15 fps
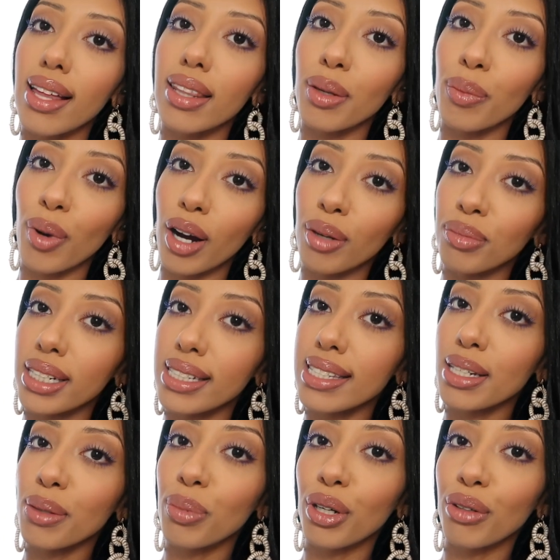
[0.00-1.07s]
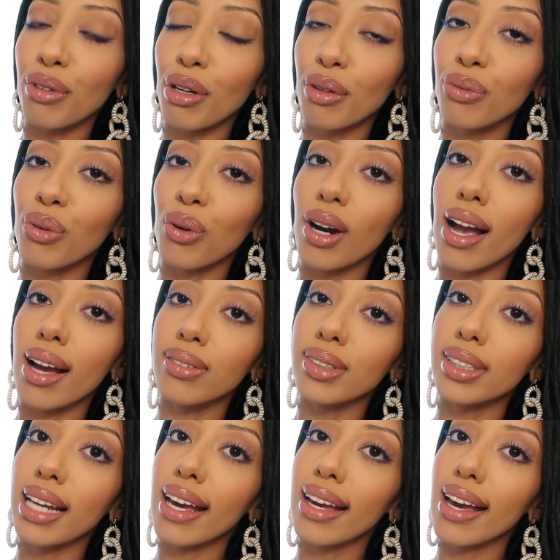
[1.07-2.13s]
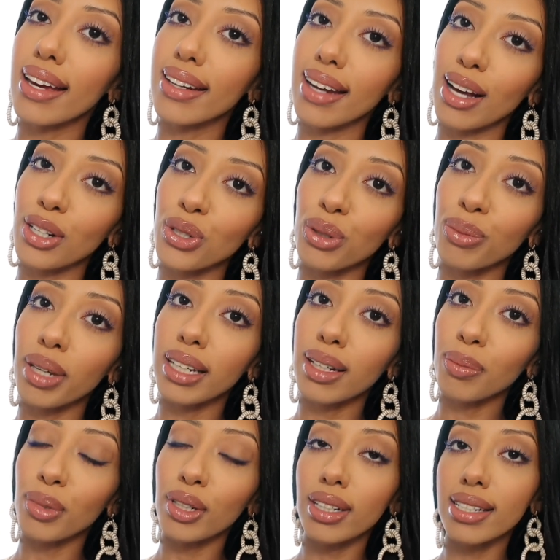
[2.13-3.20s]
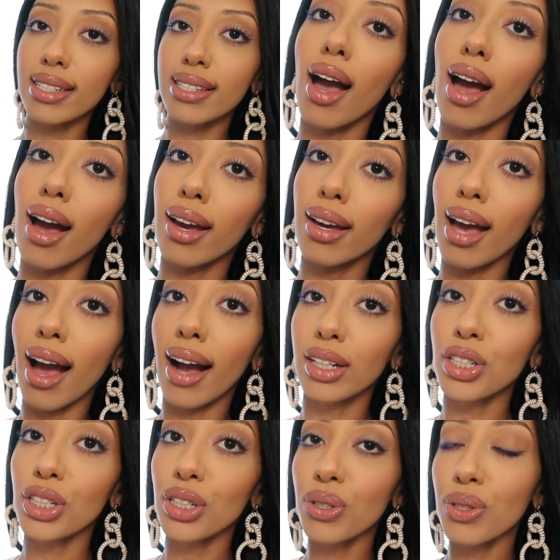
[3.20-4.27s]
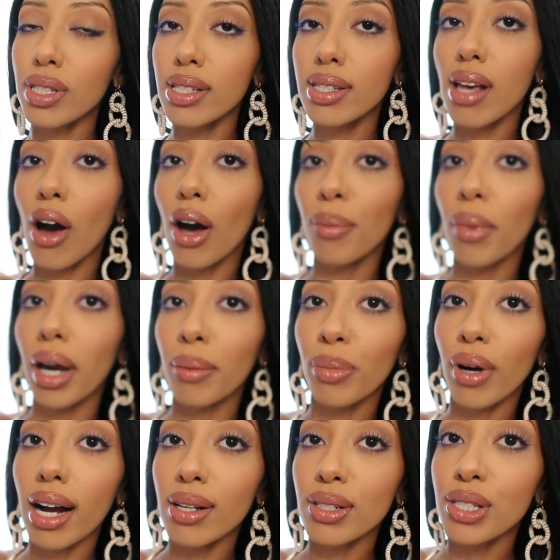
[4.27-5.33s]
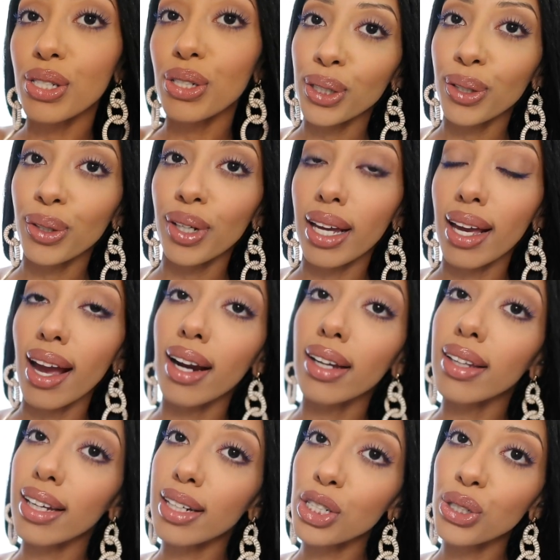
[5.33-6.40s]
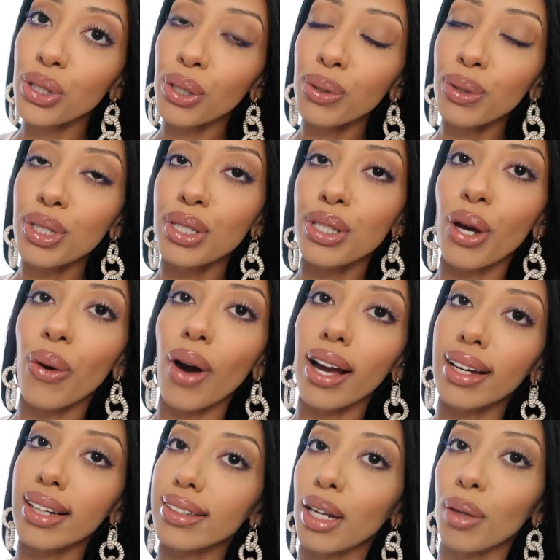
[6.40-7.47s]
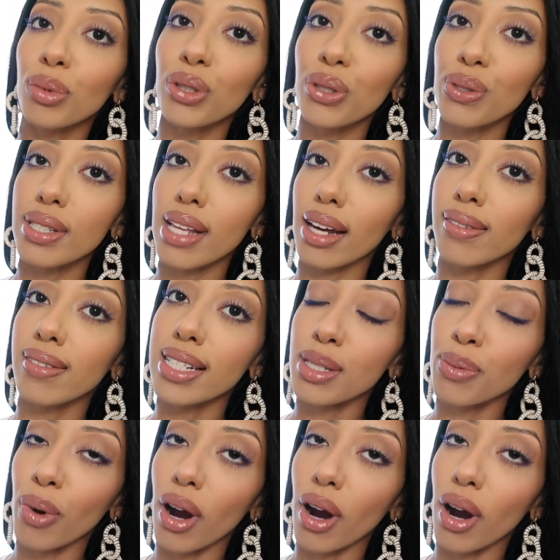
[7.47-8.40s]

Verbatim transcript: The brown makes it perfect for everyday and natural makeup looks. I actually use this on my brows to create hair-like strokes, so I get double use out of this